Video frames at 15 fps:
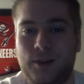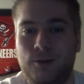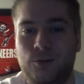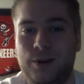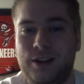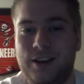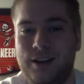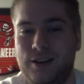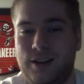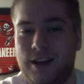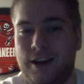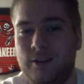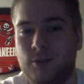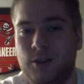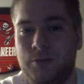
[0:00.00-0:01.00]
we didn't
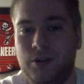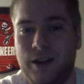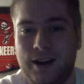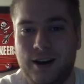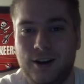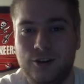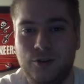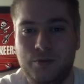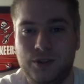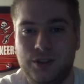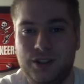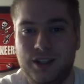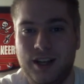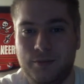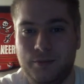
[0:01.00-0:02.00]
need him to play
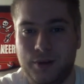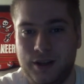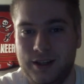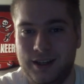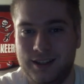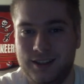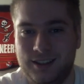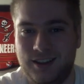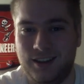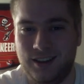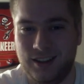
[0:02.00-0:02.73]
100% because